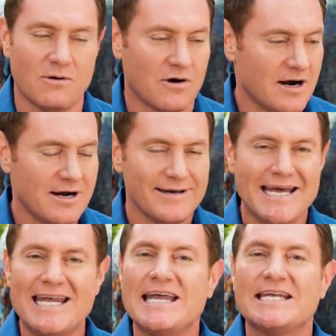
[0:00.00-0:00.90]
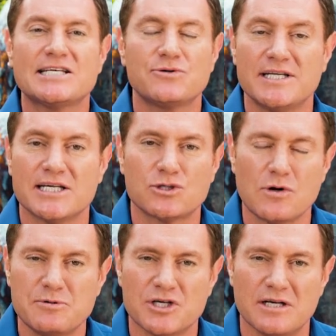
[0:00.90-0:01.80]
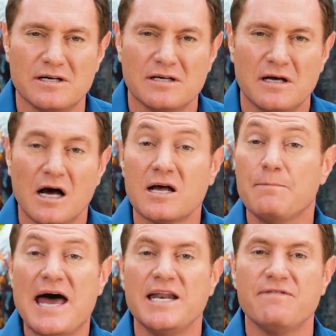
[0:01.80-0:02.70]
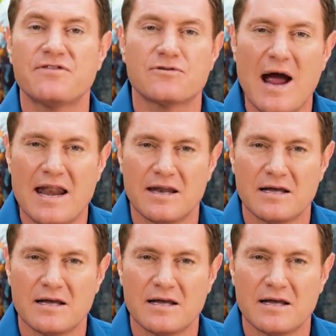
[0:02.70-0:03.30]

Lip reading: or an industry disruption, a competitive threat,